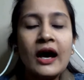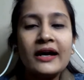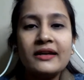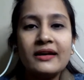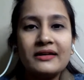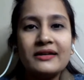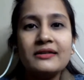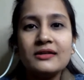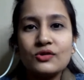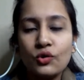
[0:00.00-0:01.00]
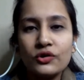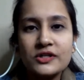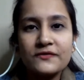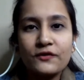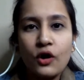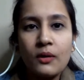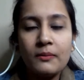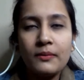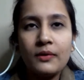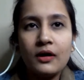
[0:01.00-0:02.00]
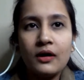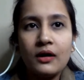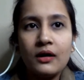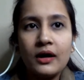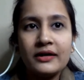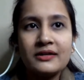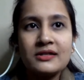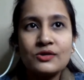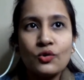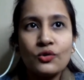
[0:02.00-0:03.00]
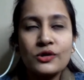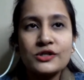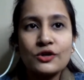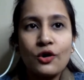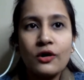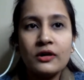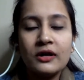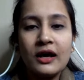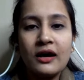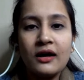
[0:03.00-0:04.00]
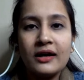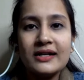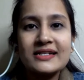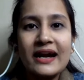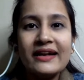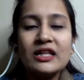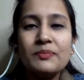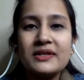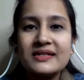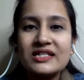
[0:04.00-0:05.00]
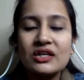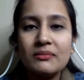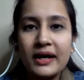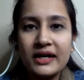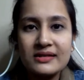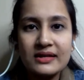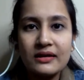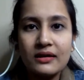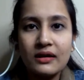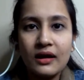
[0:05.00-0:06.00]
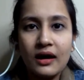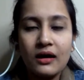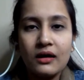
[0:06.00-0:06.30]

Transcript: I did this course from I did this course on understanding the precision medicine.